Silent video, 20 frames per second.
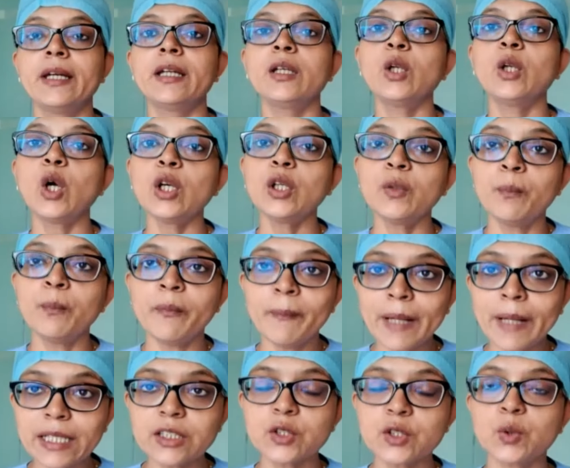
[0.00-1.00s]
Not
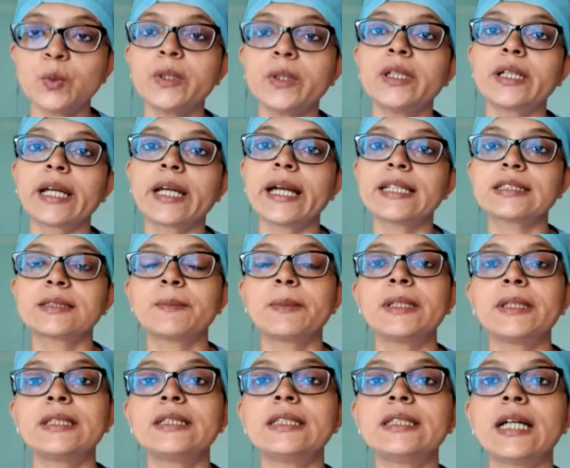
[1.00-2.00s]
much work has
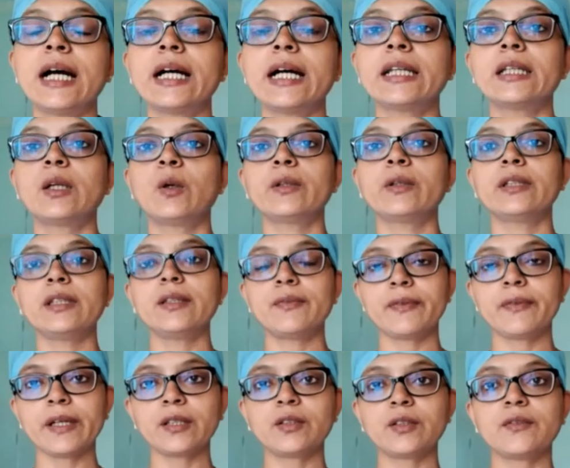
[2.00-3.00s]
been done on the
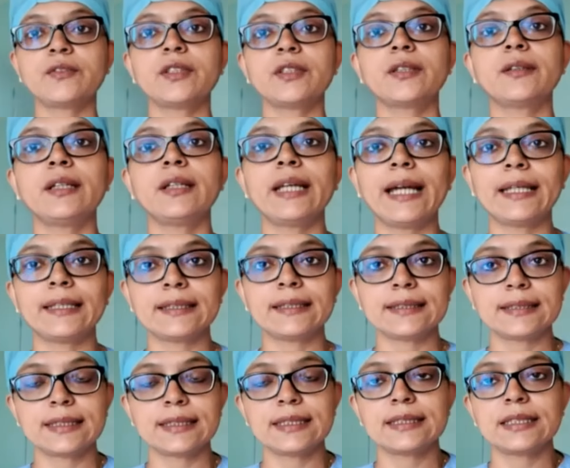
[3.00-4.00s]
effect of general
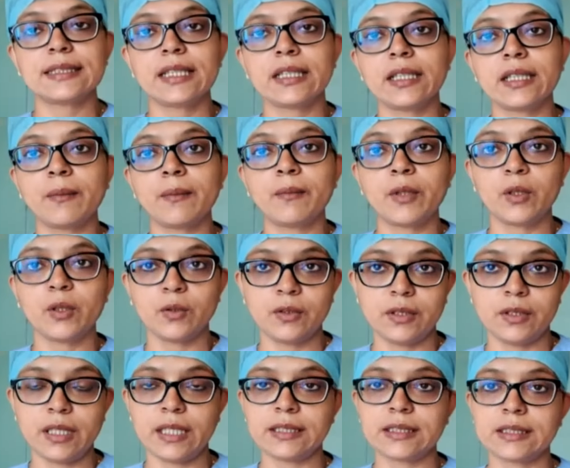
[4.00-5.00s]
anesthesia and embryo
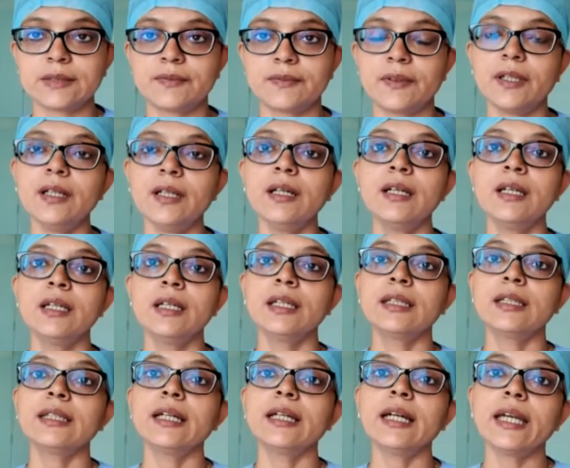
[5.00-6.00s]
transfer.
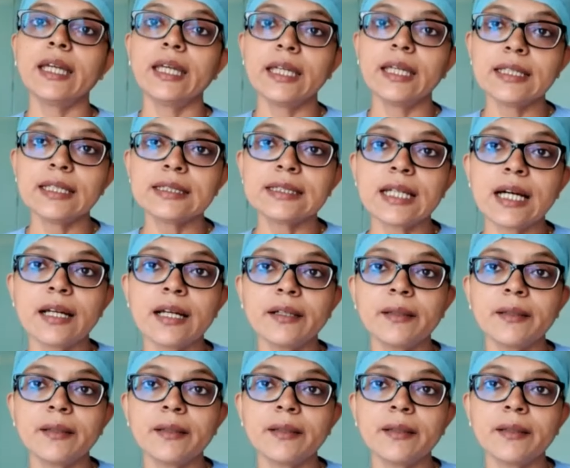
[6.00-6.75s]
The A S R